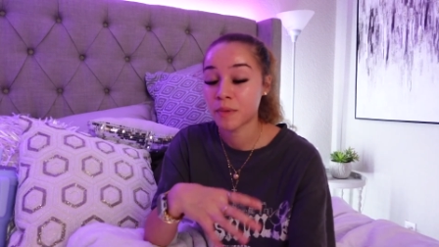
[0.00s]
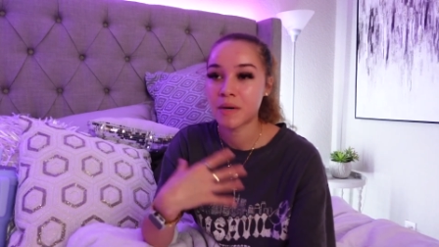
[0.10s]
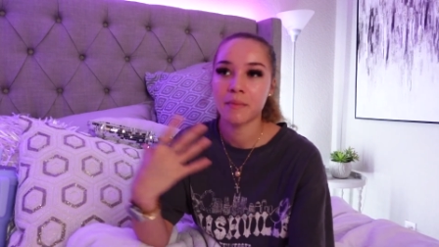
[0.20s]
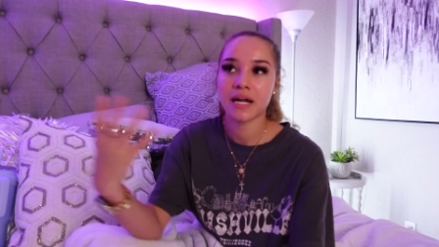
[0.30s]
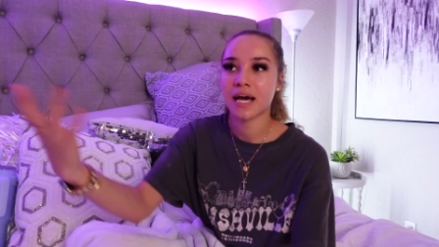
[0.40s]
My
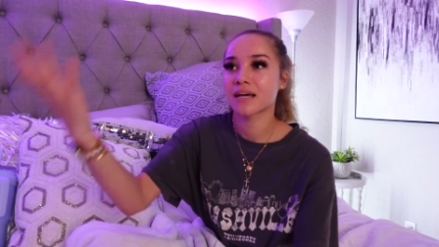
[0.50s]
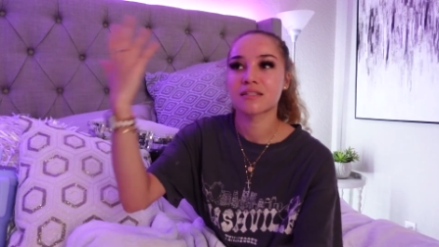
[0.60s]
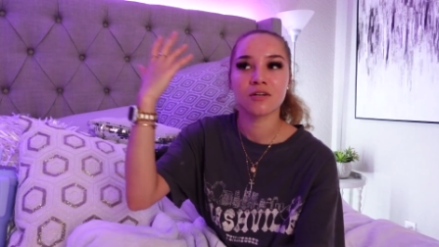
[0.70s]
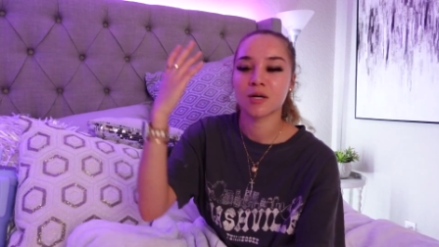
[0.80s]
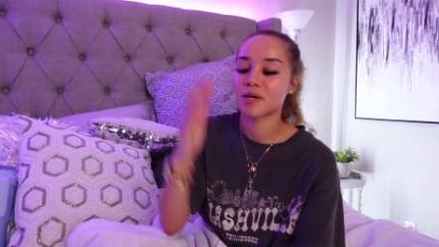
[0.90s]
mom and I
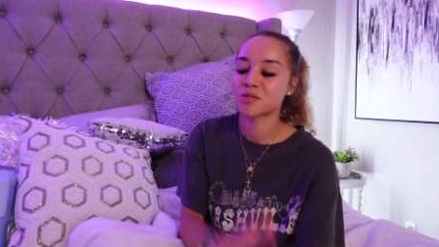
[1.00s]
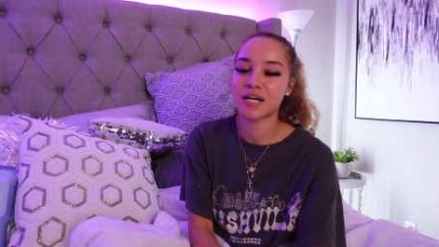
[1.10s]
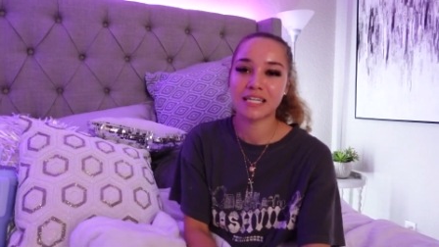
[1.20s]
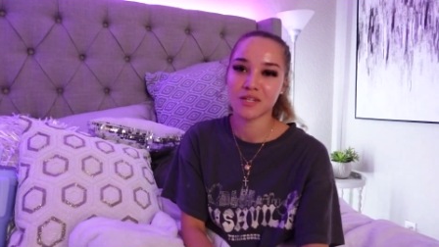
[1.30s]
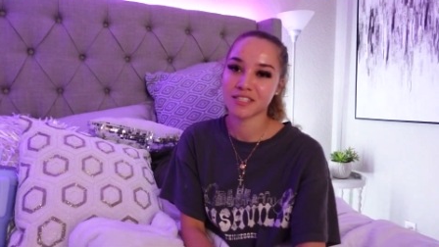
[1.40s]
talk about you
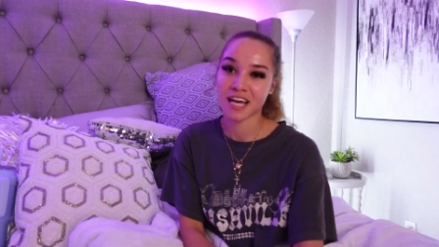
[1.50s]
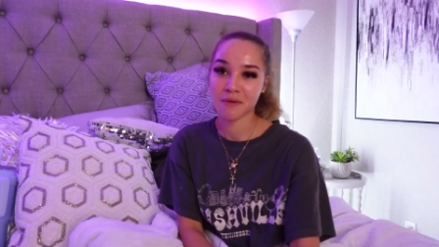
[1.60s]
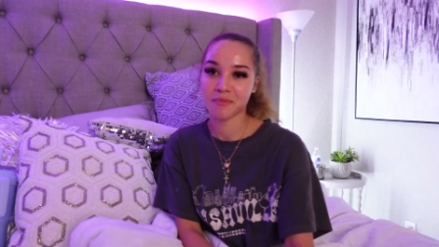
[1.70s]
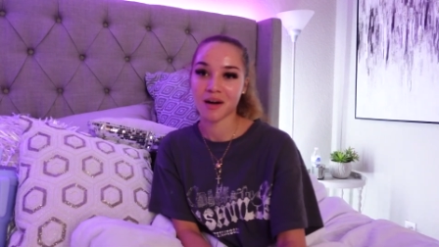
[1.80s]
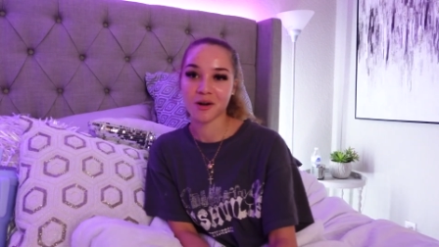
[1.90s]
guys all the
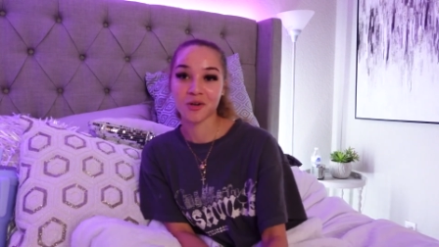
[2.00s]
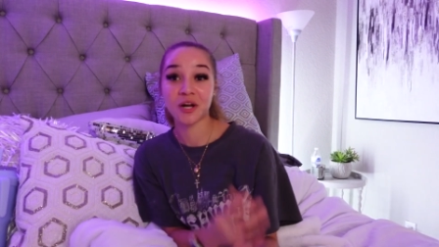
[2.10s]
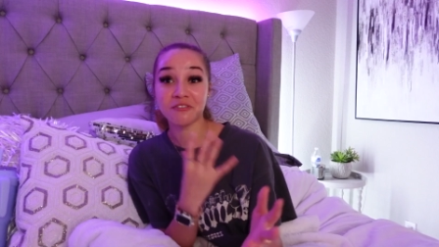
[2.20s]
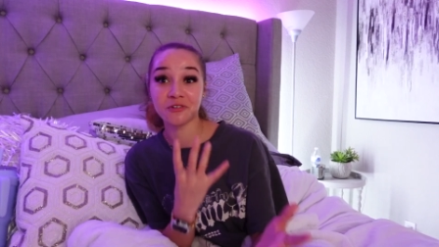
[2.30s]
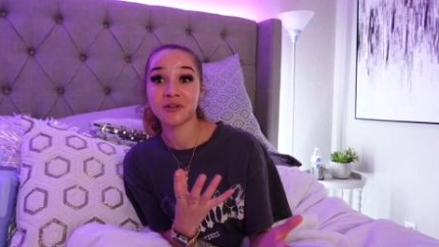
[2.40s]
time, about how
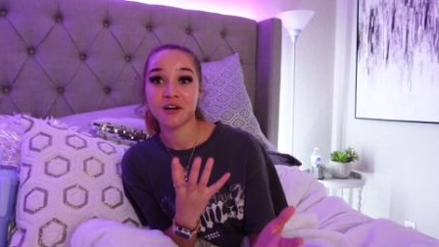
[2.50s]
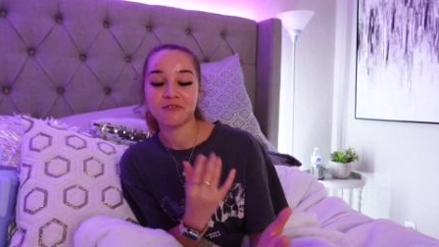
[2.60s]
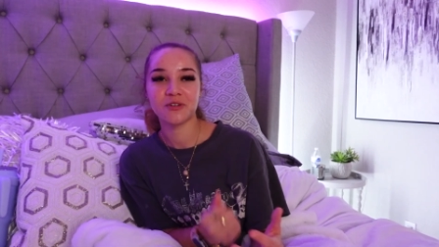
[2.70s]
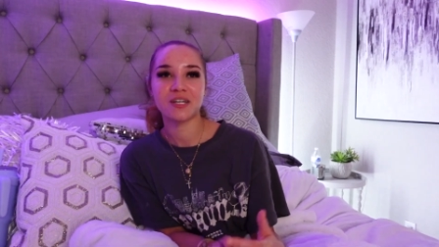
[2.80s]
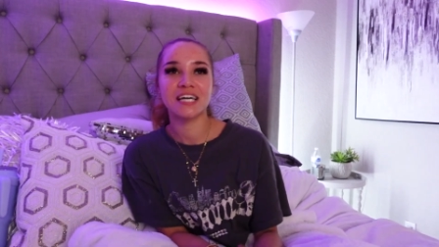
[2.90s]
grateful we
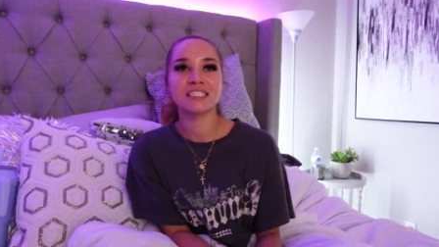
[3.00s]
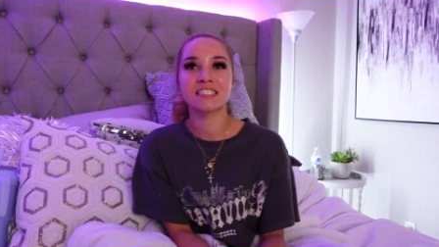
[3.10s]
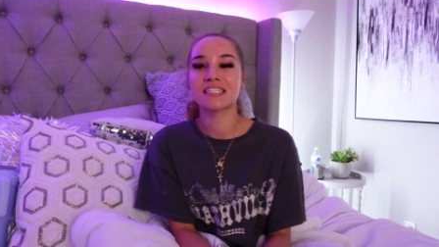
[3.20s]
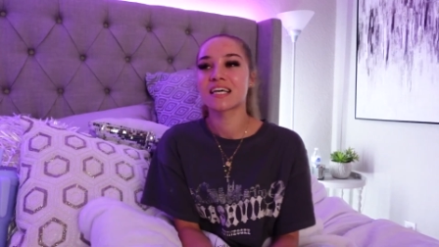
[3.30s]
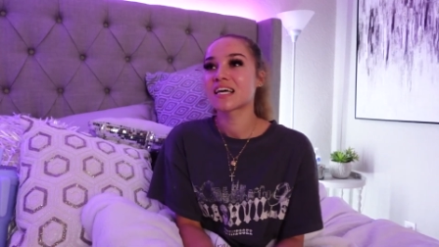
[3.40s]
are for you guys,
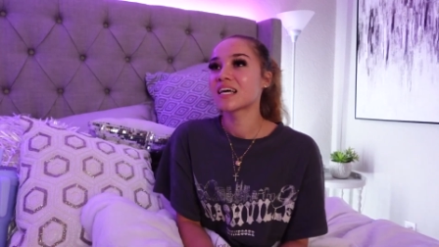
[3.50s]
because